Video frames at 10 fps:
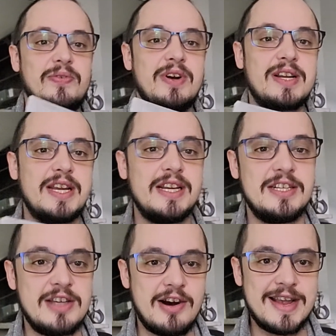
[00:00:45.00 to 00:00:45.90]
Fucking
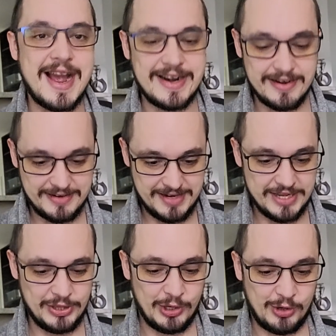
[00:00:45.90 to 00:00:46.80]
Diana
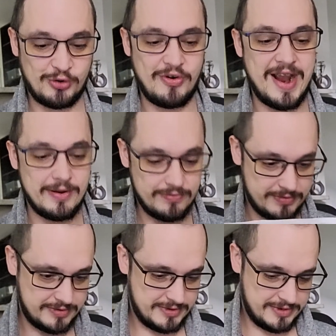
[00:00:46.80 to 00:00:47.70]
and the Crown,
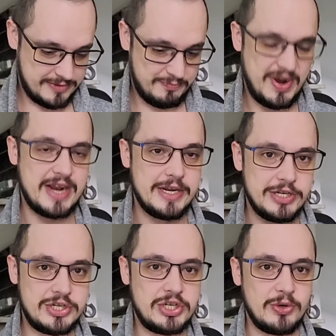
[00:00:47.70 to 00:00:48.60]

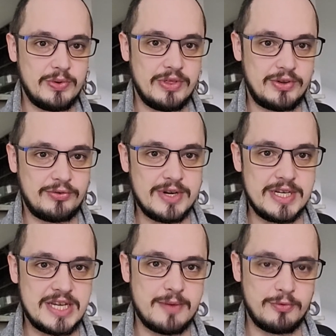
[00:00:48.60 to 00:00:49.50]
page 2 and 3,
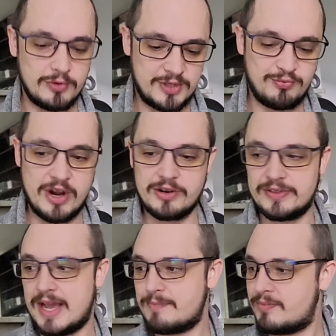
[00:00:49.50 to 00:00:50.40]
double spread on
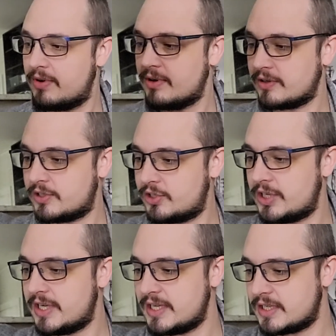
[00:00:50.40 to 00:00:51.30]
that bollocks.
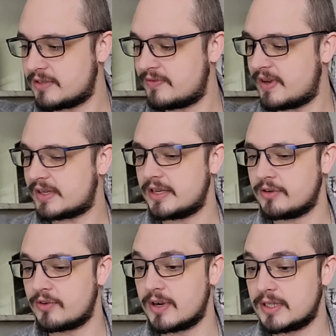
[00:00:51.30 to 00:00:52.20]
Jesus fucking
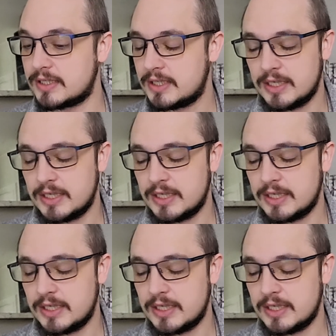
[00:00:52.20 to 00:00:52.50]
Christ.